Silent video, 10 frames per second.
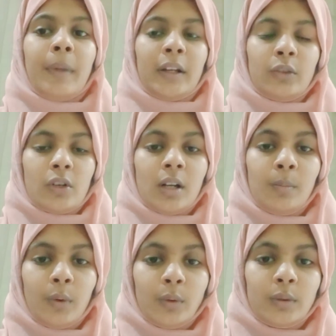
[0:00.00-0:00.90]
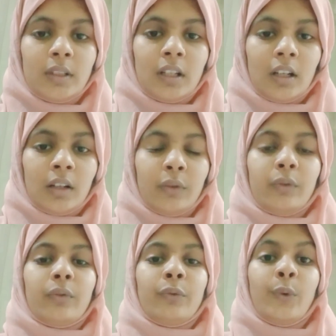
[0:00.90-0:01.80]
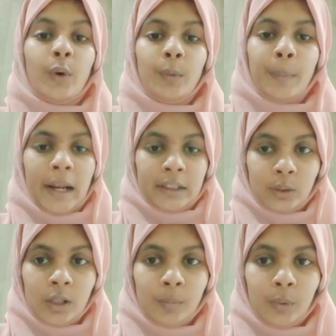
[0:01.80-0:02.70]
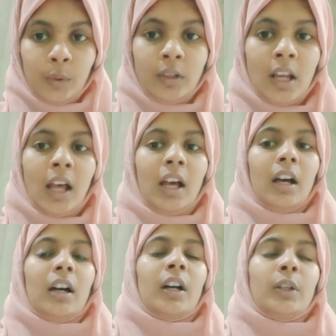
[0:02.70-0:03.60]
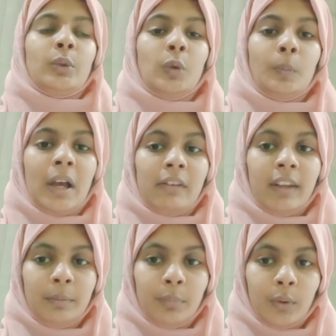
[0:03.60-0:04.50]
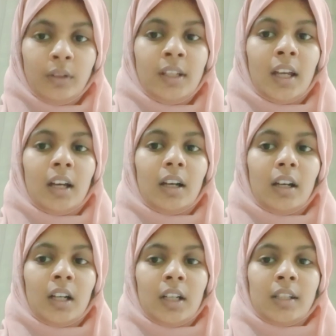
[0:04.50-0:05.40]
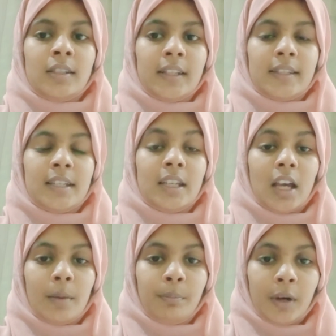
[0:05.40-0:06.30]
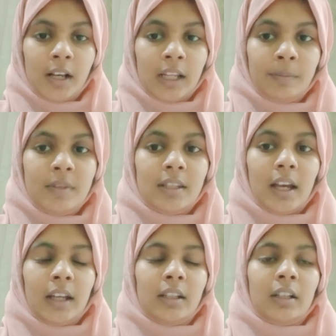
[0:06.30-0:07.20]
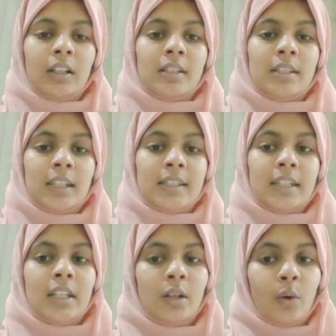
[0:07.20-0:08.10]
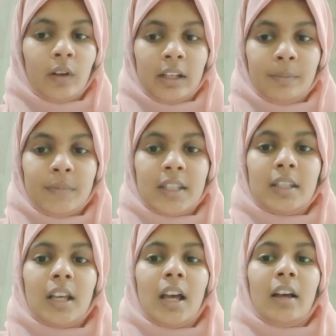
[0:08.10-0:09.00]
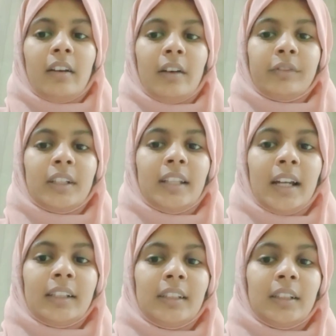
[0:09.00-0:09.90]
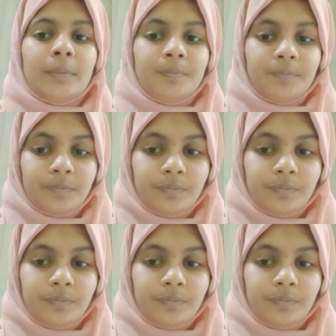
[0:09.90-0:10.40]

pectoral bone, 4 pectoral bone, 2 pelvic bone, 60 upper limbs, and 60 lower limbs. After that, the